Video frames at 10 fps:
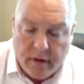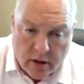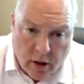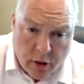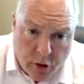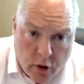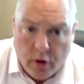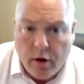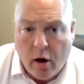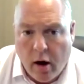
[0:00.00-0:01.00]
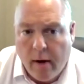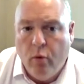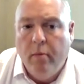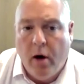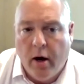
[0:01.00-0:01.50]
the third
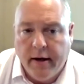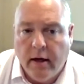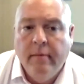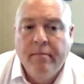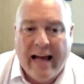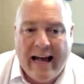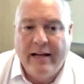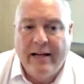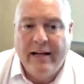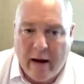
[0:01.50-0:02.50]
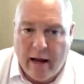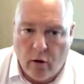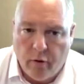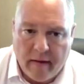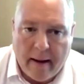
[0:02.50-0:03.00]
high wall miner as
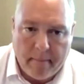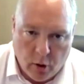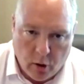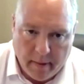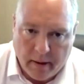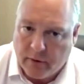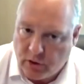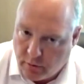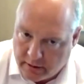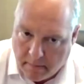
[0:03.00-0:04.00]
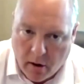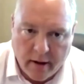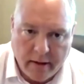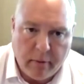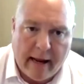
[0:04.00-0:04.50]
well on that permit. Doing the
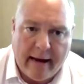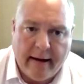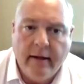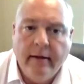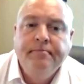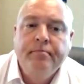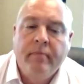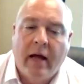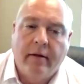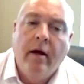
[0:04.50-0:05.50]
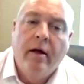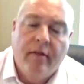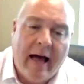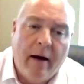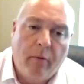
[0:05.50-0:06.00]
mine planning,
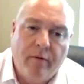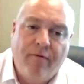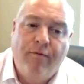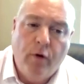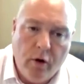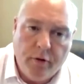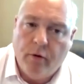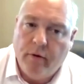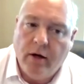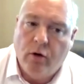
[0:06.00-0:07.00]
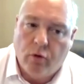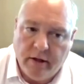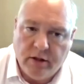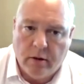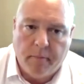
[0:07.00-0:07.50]
that would further
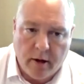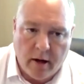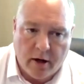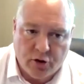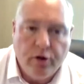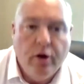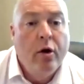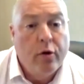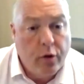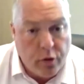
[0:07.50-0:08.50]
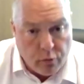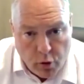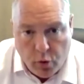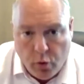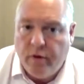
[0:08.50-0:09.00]
increase the production
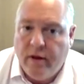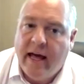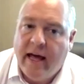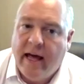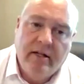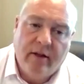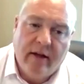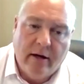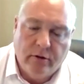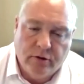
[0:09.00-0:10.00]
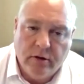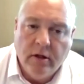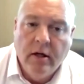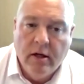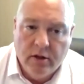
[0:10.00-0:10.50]
through the
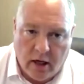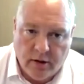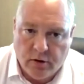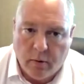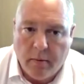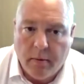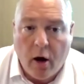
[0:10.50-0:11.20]
80,000 tons